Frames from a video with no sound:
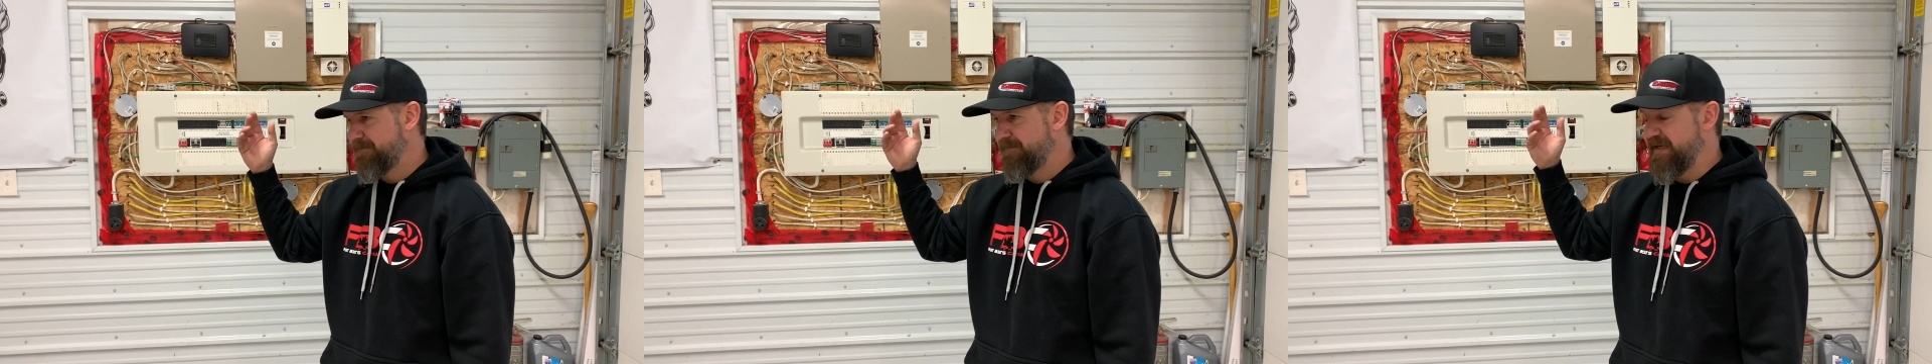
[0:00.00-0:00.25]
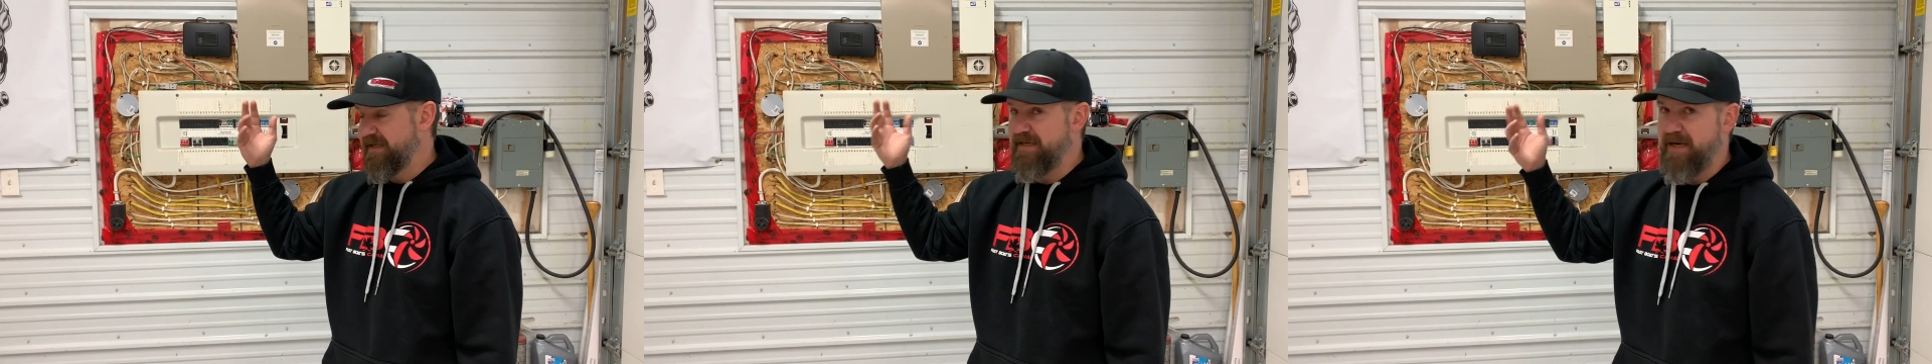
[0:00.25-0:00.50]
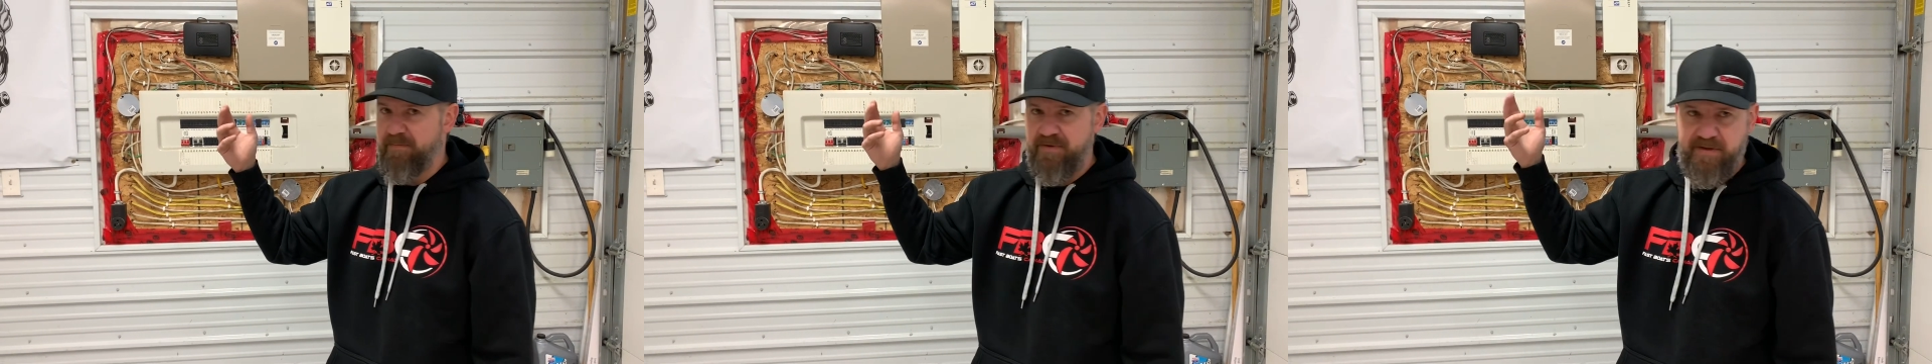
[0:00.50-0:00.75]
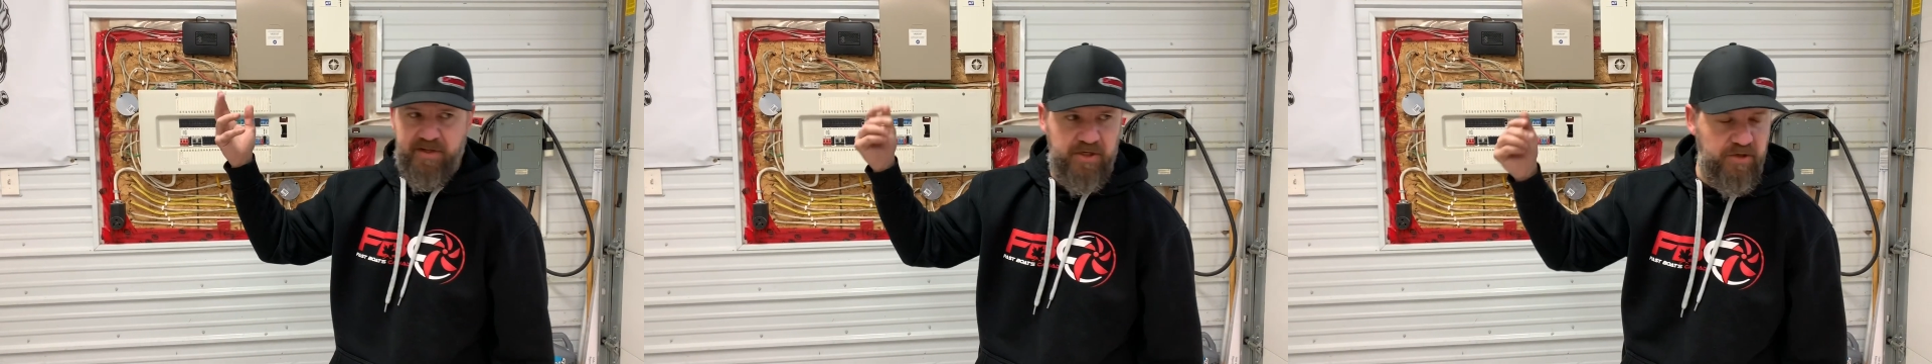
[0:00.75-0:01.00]

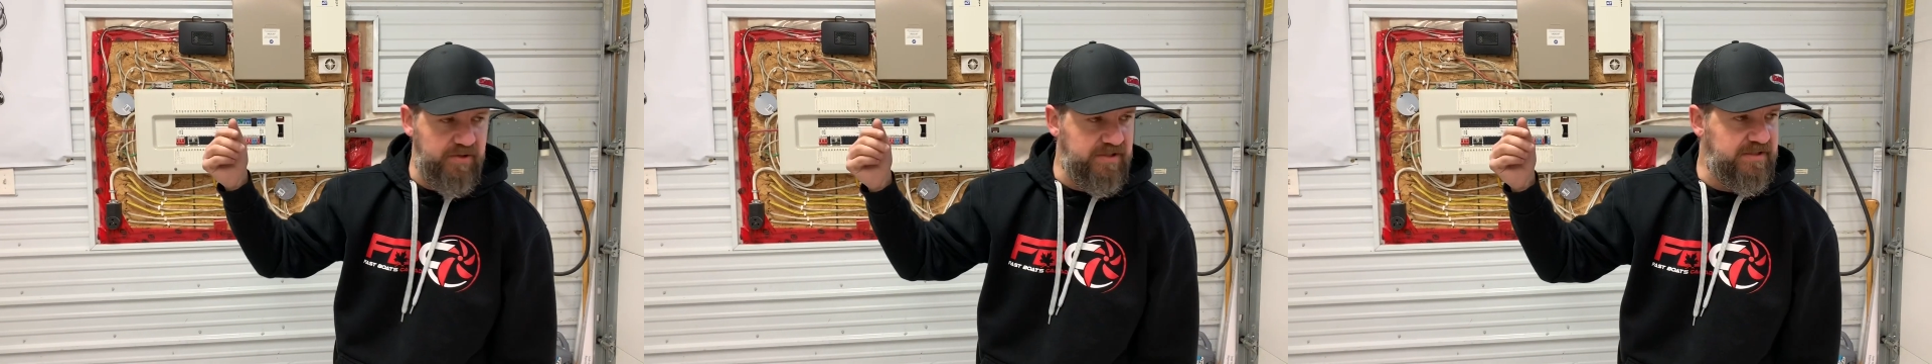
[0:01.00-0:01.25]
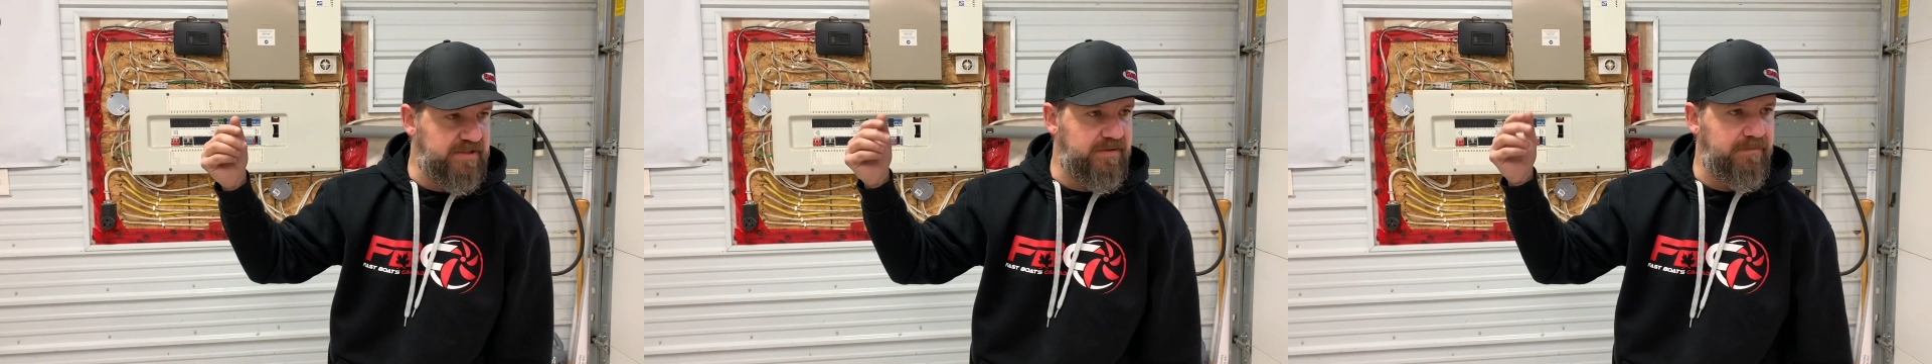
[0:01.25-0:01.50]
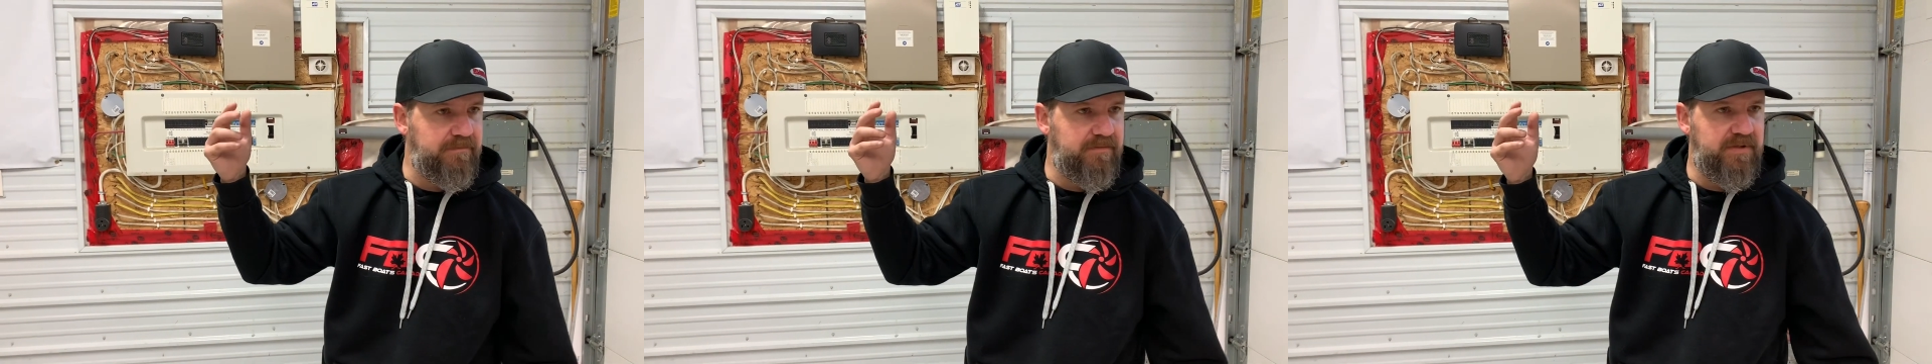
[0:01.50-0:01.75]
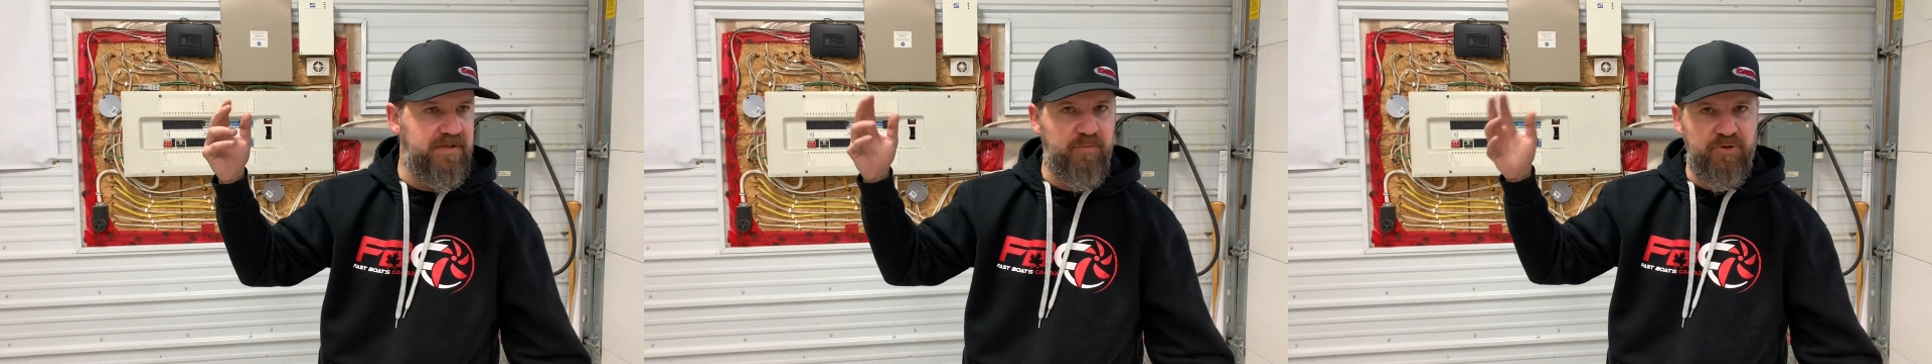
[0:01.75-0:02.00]
in-depth security system
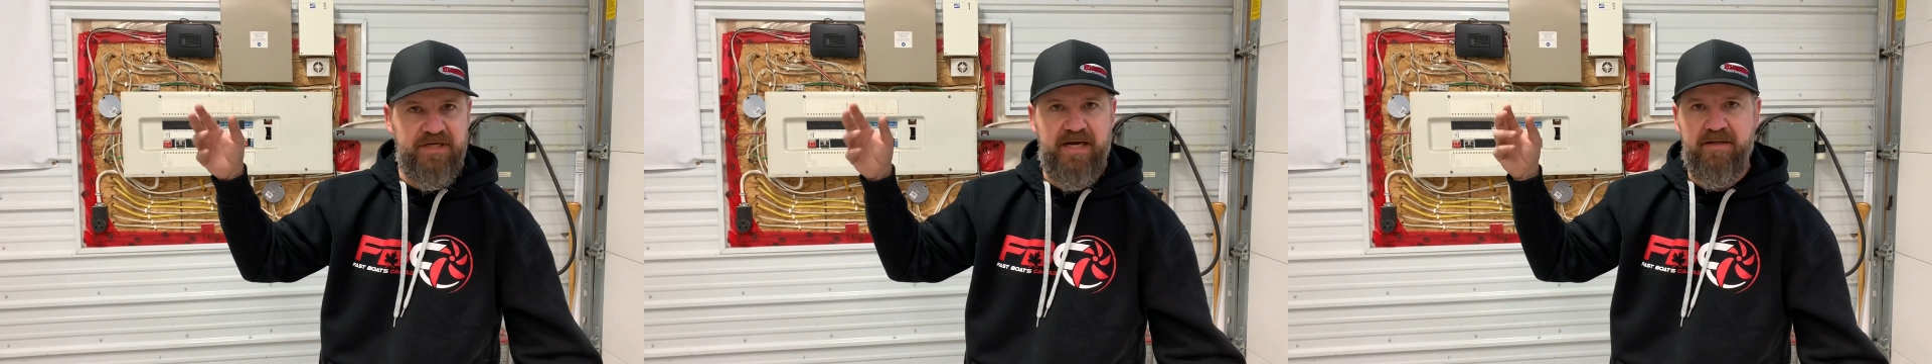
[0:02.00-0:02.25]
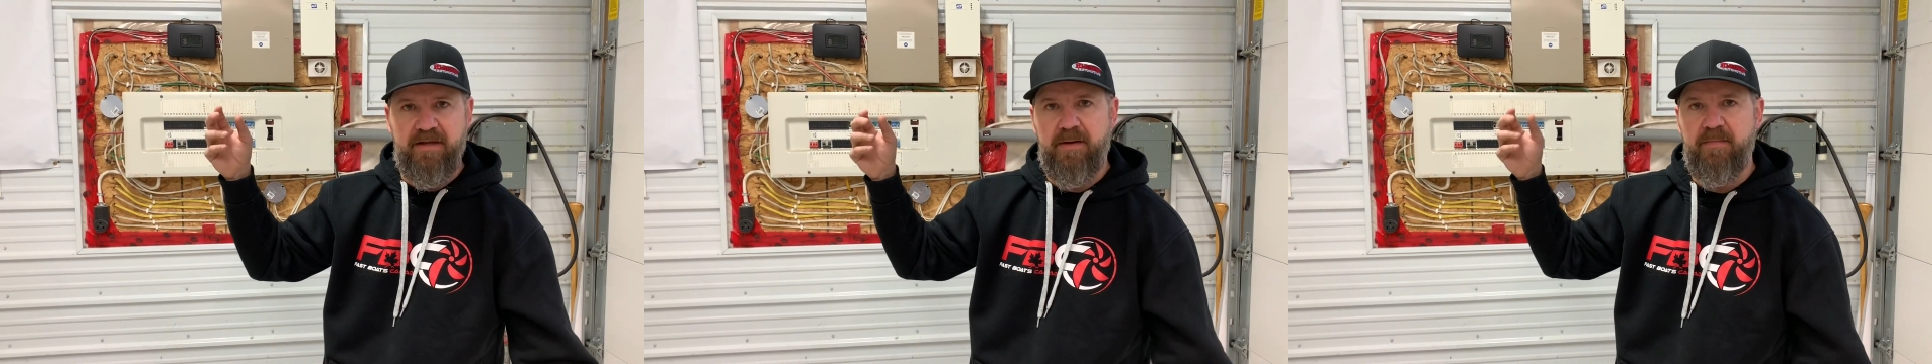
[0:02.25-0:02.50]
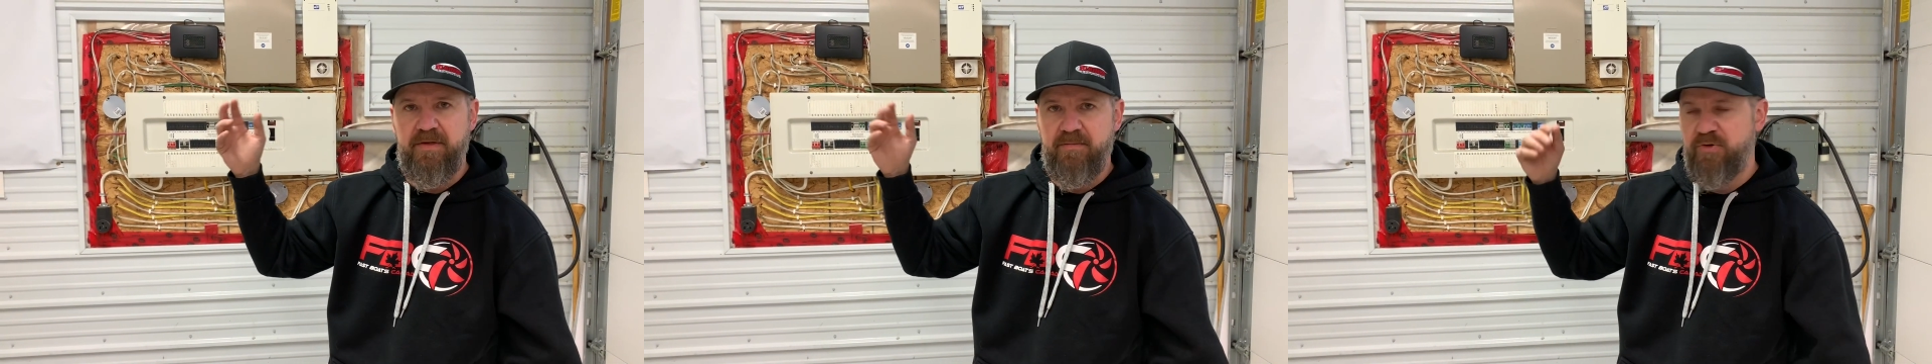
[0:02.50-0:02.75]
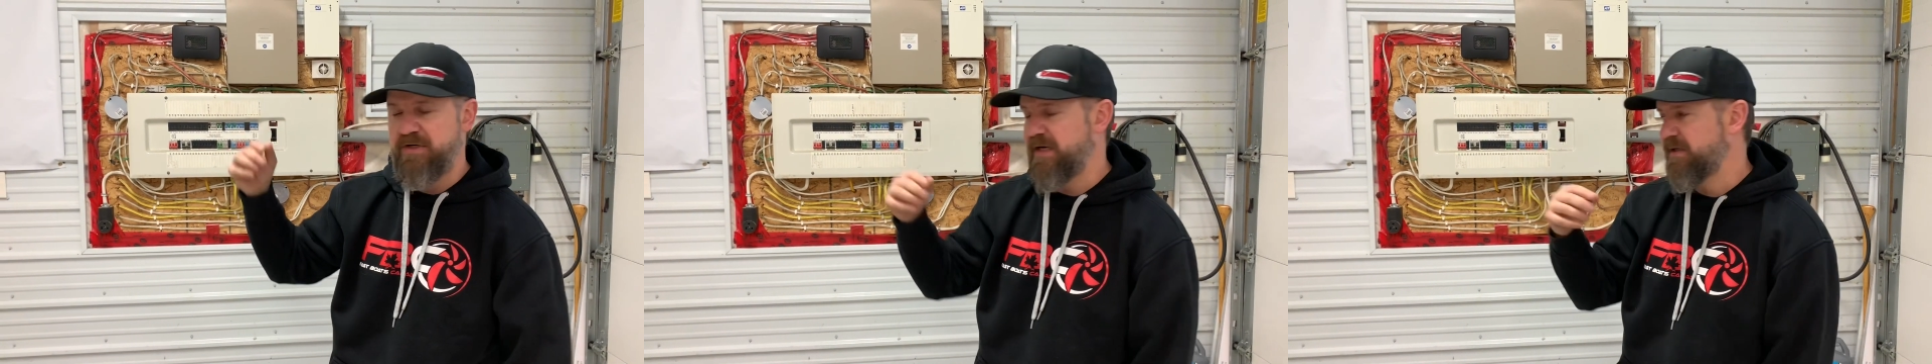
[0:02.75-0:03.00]
to protect them and
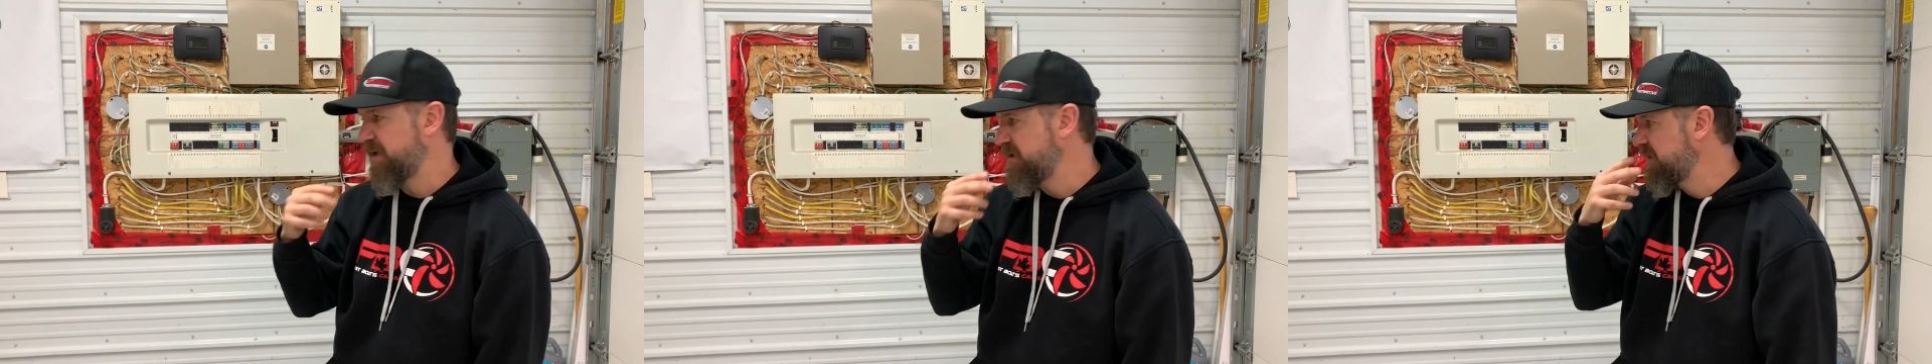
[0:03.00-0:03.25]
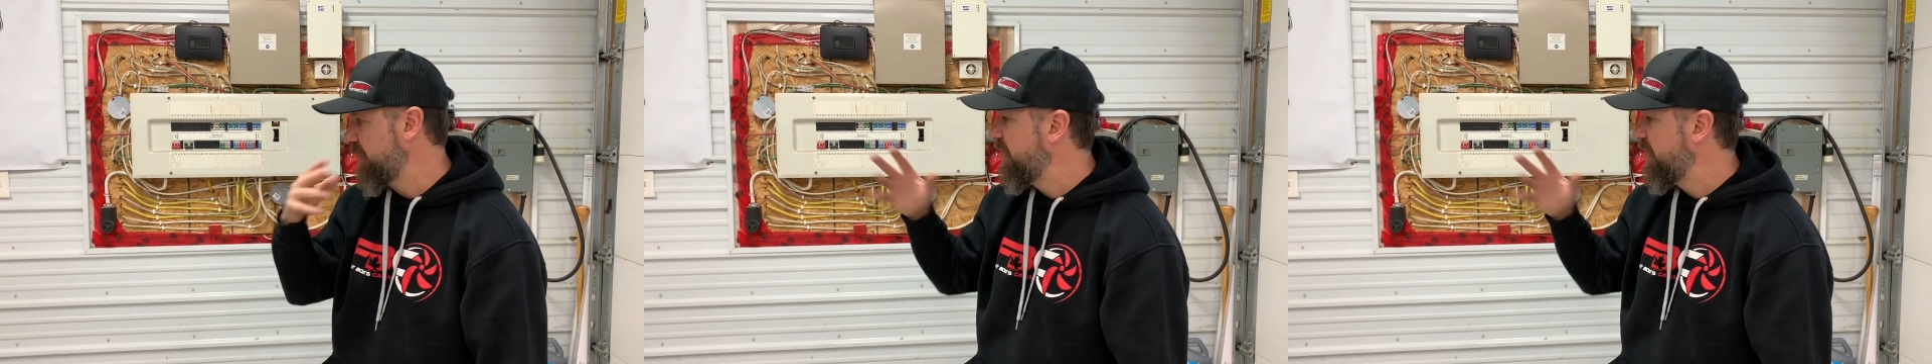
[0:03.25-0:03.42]
protect us. So